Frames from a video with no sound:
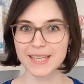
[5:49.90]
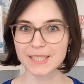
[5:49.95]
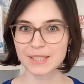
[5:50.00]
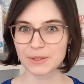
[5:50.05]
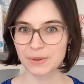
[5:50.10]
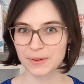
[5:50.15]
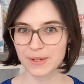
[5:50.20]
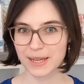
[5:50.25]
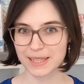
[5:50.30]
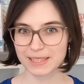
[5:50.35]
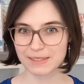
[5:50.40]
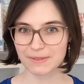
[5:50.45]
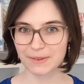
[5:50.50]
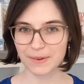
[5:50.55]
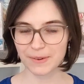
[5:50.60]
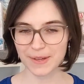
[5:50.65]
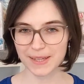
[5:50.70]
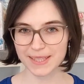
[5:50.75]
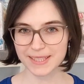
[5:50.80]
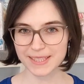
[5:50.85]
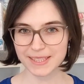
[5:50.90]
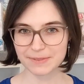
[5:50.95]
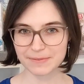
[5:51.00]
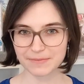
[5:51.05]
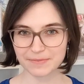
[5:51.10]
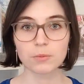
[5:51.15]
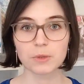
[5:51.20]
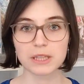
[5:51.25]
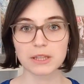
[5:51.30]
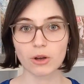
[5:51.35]
Then Toda's voice,
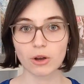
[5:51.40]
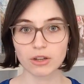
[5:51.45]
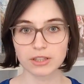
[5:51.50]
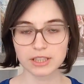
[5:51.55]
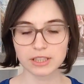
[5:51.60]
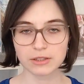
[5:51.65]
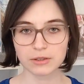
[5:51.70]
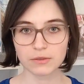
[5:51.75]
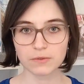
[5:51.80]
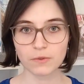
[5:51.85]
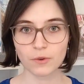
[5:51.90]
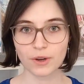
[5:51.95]
who will also